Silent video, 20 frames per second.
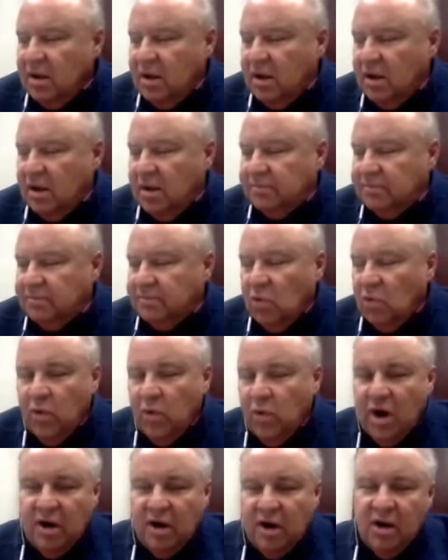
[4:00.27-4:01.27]

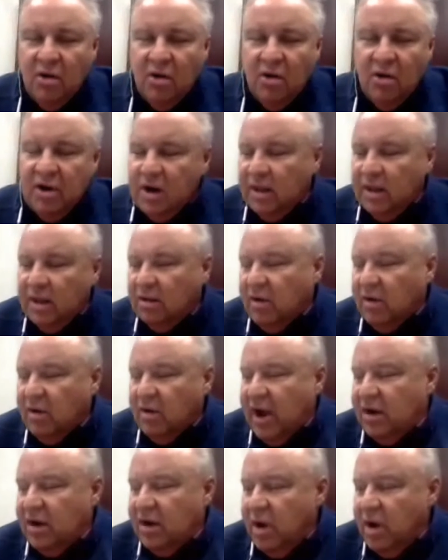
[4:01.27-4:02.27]
We are noted on the
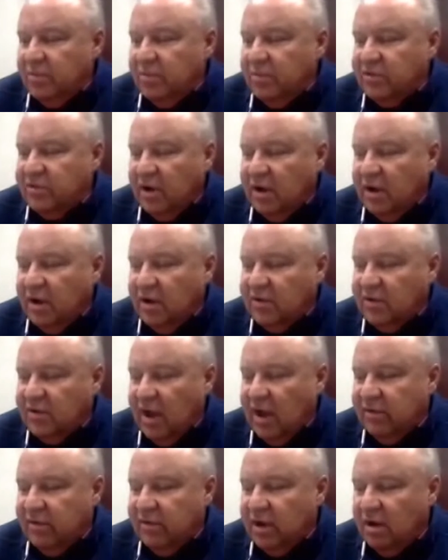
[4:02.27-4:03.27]
RIDA website as
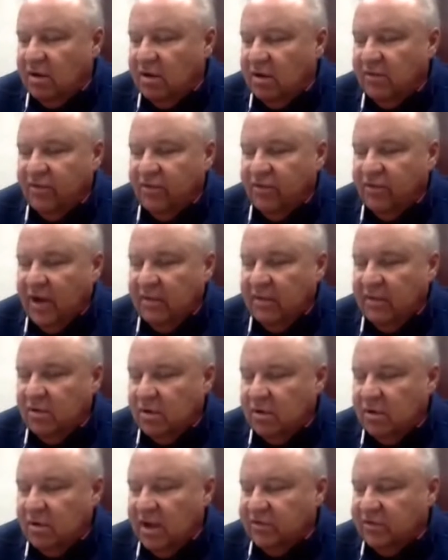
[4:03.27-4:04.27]
having 105
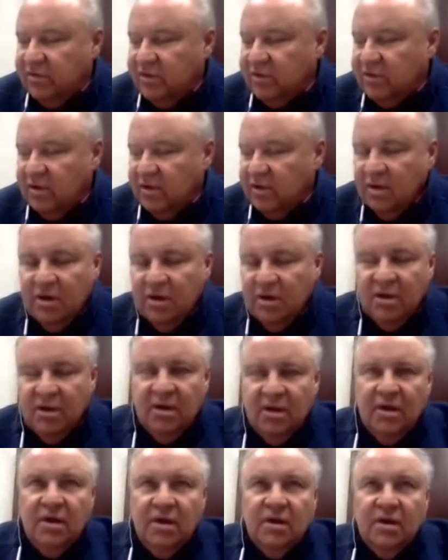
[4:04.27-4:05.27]
new cases,
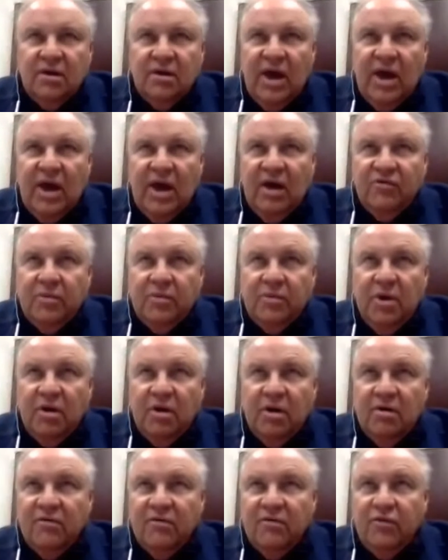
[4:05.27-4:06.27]
down from
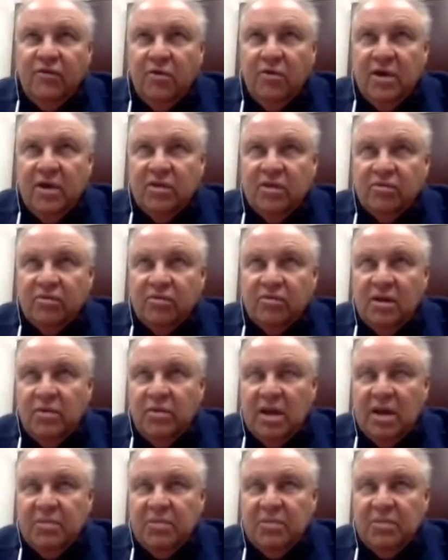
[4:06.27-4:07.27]
143
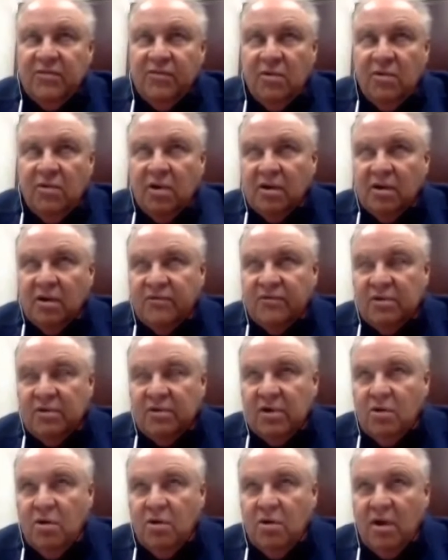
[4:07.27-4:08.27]
the week before. If
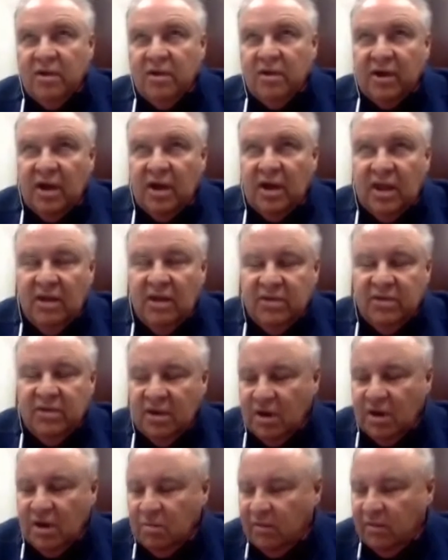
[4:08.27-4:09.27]
you recall, I think I gave
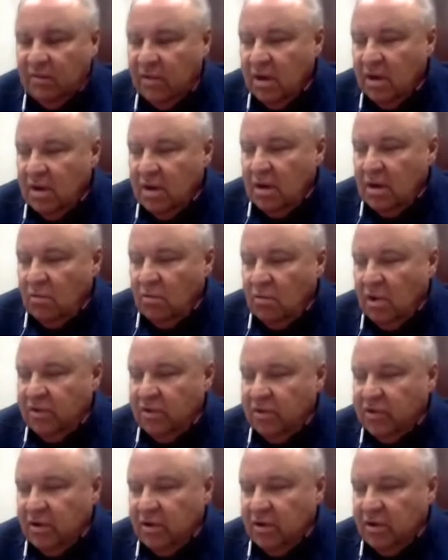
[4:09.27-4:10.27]
you the number of
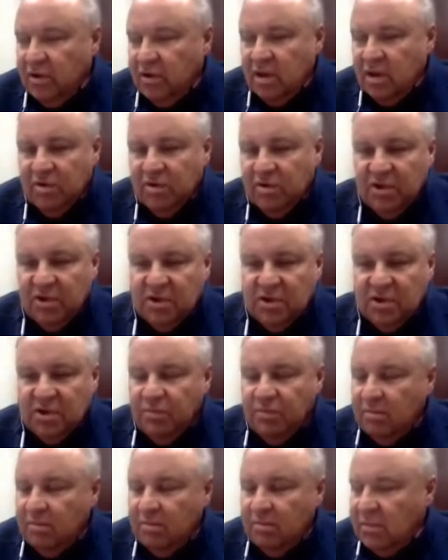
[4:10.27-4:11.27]
133, but they
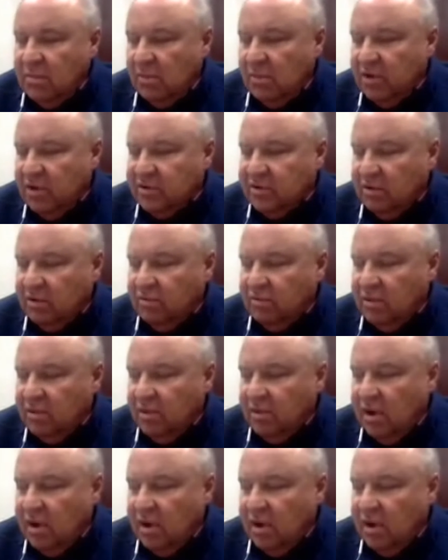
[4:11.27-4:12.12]
must have